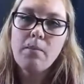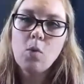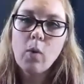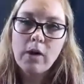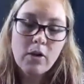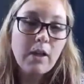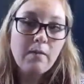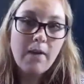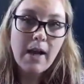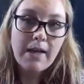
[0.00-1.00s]
where you can
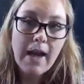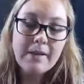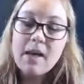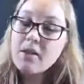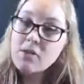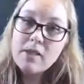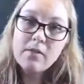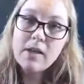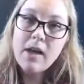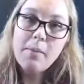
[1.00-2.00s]
find that. There's
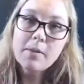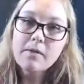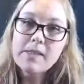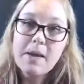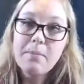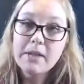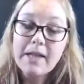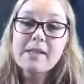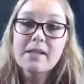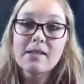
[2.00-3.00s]
even a couple of sample
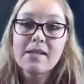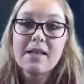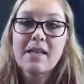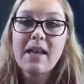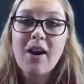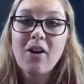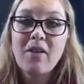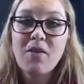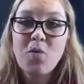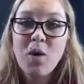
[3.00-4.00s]
lessons in there
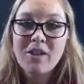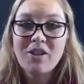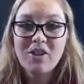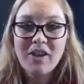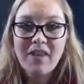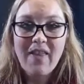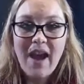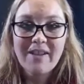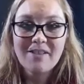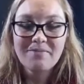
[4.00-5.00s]
if you want to look at
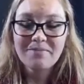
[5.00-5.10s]
that.